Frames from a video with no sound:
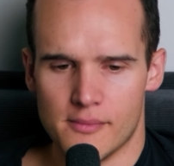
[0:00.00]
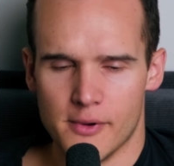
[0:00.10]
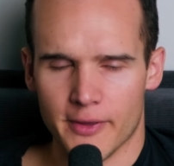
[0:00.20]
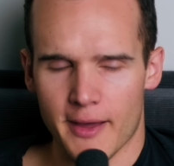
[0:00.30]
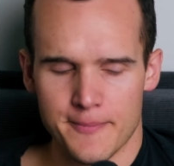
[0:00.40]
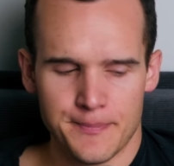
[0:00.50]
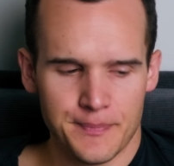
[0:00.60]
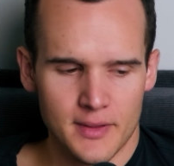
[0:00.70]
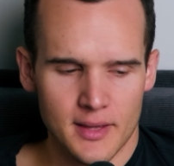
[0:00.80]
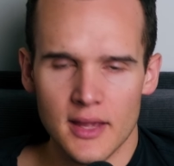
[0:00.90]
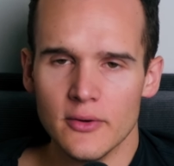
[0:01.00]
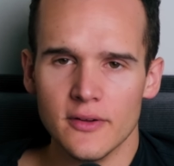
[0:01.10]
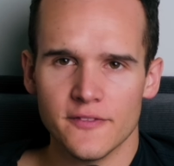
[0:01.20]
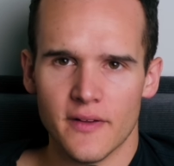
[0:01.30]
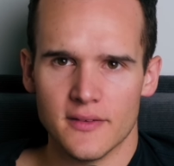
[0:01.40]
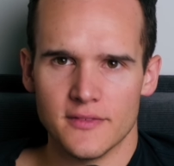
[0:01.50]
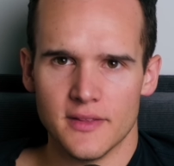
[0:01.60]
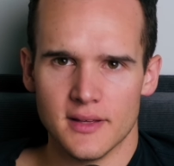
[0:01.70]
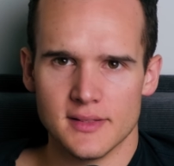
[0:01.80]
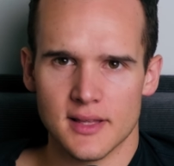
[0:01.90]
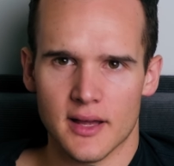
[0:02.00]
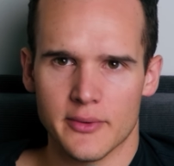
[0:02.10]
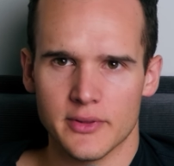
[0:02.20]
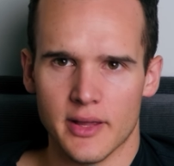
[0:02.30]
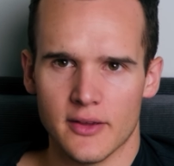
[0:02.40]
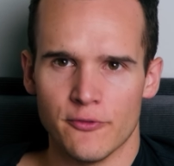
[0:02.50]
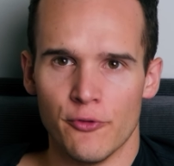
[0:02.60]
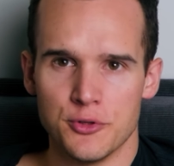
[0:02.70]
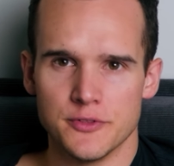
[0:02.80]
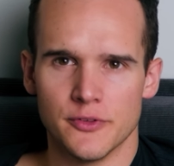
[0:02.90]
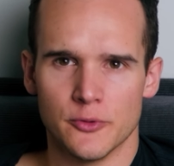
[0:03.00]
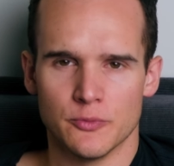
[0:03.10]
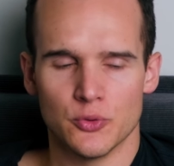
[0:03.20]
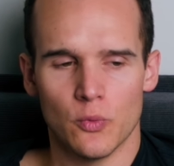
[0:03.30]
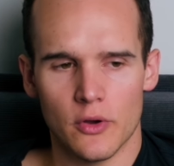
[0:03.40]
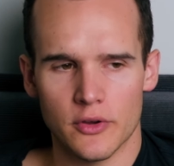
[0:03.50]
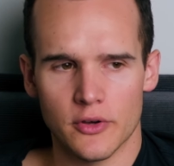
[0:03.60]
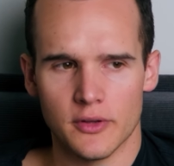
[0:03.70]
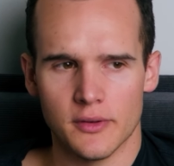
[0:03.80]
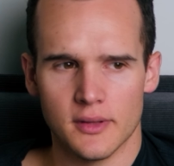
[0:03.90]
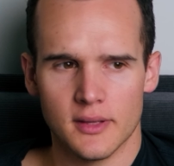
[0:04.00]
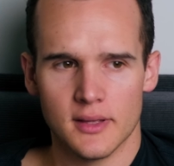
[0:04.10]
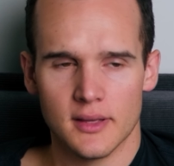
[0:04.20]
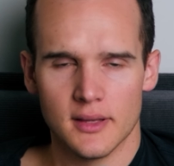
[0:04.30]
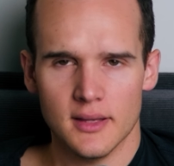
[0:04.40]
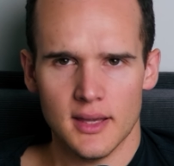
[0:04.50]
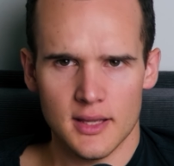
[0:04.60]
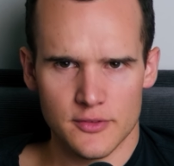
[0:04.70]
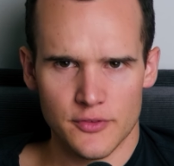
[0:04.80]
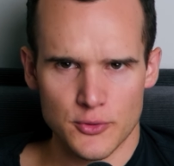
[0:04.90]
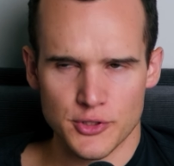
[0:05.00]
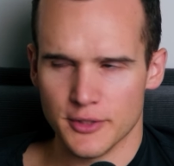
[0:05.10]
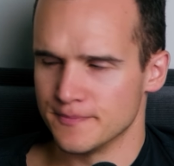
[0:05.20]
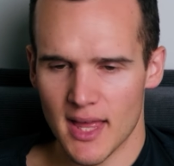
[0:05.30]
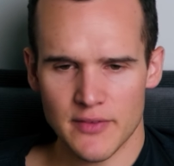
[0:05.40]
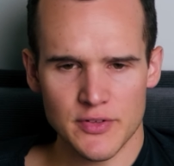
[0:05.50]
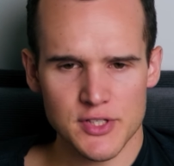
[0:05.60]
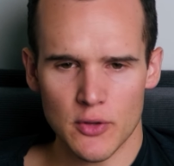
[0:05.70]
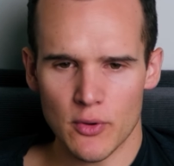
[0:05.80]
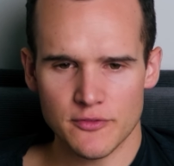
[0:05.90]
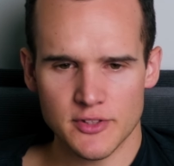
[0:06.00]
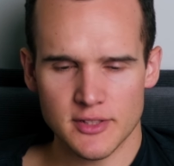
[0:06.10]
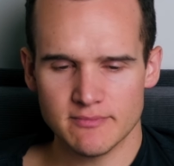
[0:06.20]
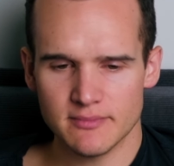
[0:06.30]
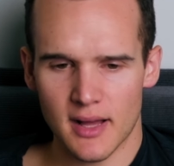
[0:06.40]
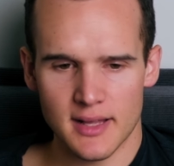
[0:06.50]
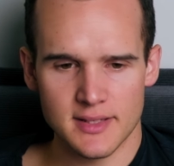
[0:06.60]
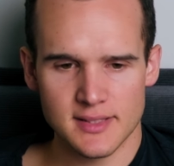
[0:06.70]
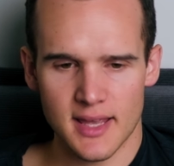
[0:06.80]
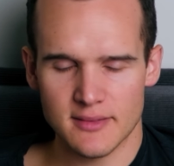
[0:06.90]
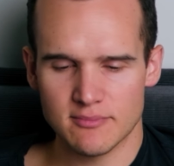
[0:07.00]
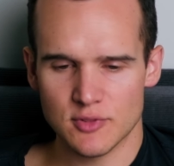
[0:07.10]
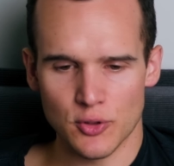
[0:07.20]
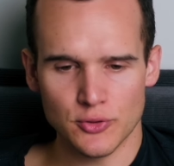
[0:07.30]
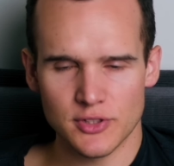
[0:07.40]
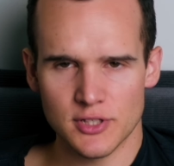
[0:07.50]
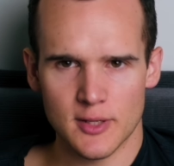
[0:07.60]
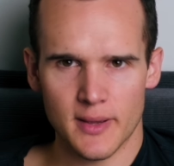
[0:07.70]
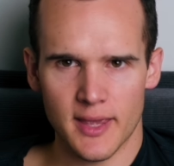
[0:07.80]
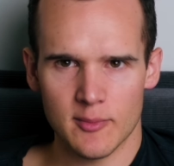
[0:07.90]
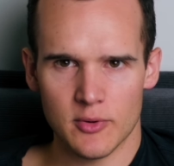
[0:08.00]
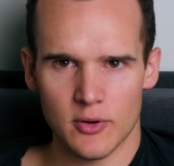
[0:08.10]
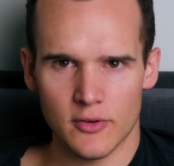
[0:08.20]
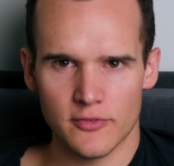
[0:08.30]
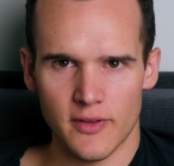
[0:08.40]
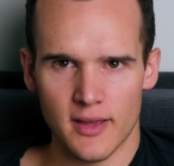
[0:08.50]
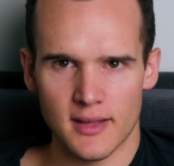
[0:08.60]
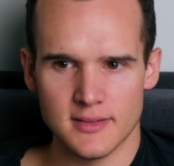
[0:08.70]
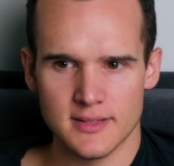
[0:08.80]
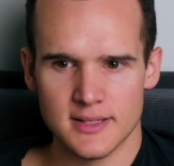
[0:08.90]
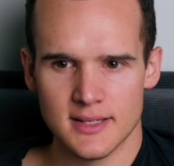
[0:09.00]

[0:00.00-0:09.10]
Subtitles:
Okay, here are 5 things that I would like Fujifilm to work on in the future. Every so often, I just get told to turn my camera off, and